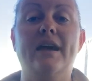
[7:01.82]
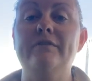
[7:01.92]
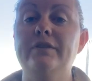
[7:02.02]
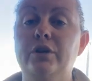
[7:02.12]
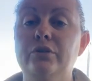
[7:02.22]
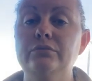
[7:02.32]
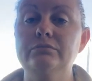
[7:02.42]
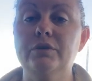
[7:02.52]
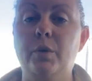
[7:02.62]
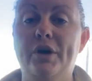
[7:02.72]
your landfill
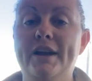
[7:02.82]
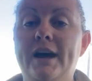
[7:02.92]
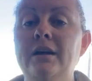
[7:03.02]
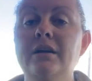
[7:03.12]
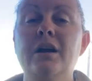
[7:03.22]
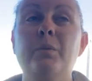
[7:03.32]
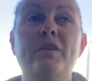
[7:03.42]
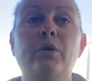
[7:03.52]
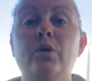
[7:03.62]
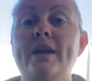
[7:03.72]
quota.
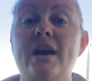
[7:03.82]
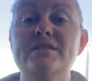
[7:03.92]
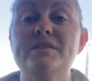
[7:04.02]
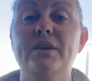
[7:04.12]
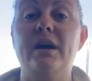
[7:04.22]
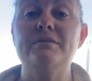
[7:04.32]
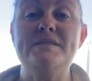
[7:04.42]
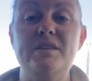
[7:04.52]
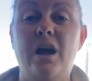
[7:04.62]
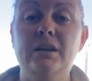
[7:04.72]
We've all now just got our
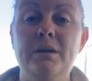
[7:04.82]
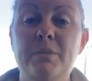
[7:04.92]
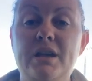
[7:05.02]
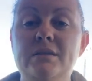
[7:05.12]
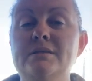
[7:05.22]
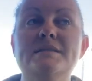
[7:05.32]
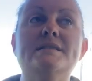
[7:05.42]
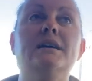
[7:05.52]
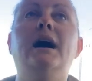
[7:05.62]
recycling bins.